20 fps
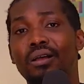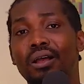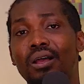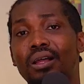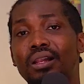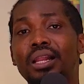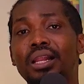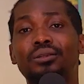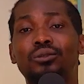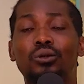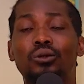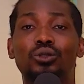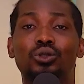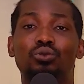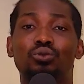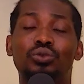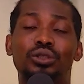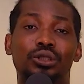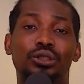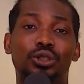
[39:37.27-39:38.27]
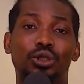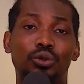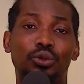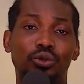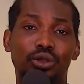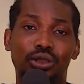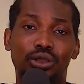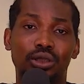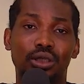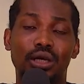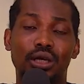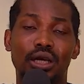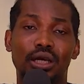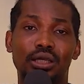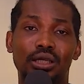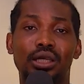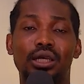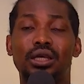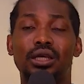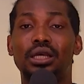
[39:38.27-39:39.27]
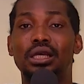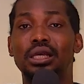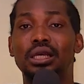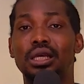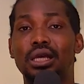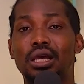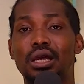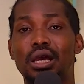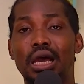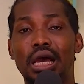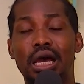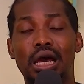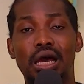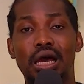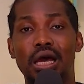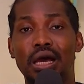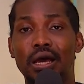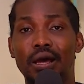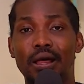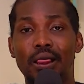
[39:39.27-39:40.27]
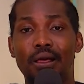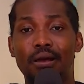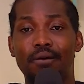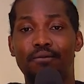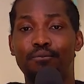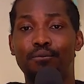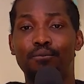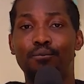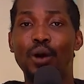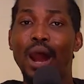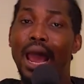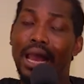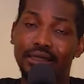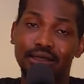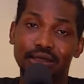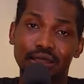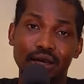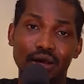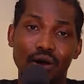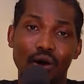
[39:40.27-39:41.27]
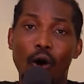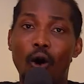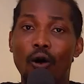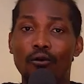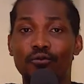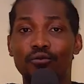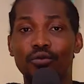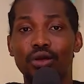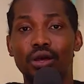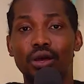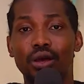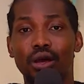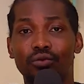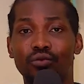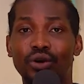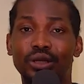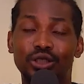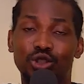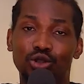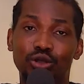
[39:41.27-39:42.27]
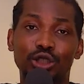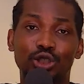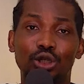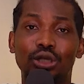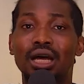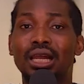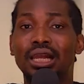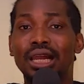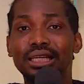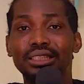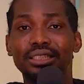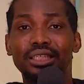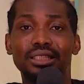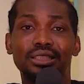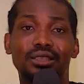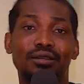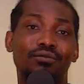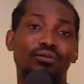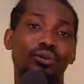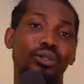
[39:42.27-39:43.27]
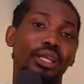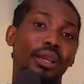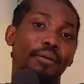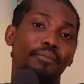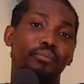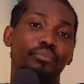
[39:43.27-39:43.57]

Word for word: let us reduce the uh, price of registration and licensing for them.